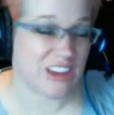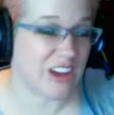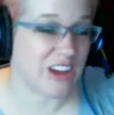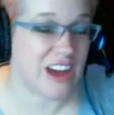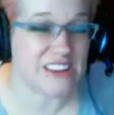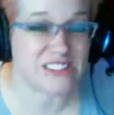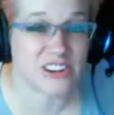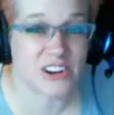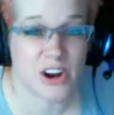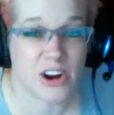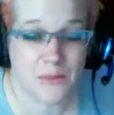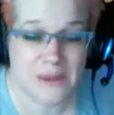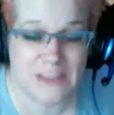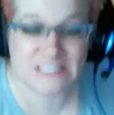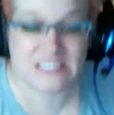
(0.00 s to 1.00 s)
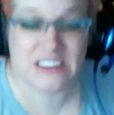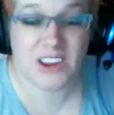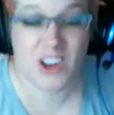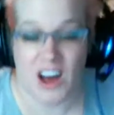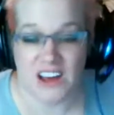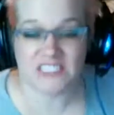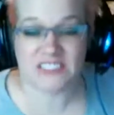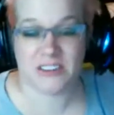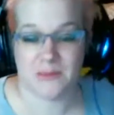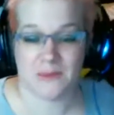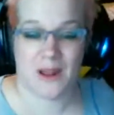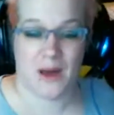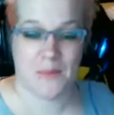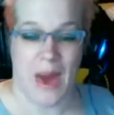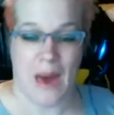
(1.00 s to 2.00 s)
You guys are amazing and awesome,
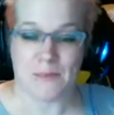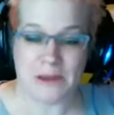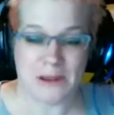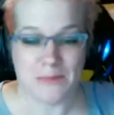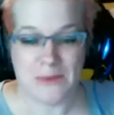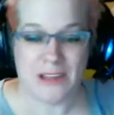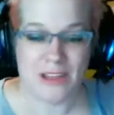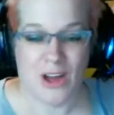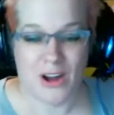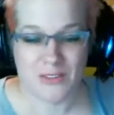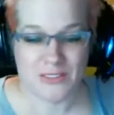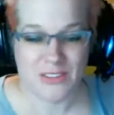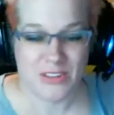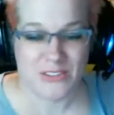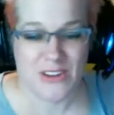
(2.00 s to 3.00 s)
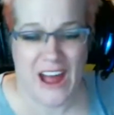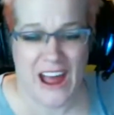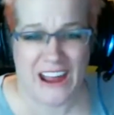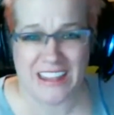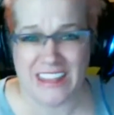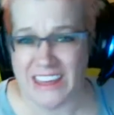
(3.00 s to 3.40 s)
and I'm happy to be along for the ride.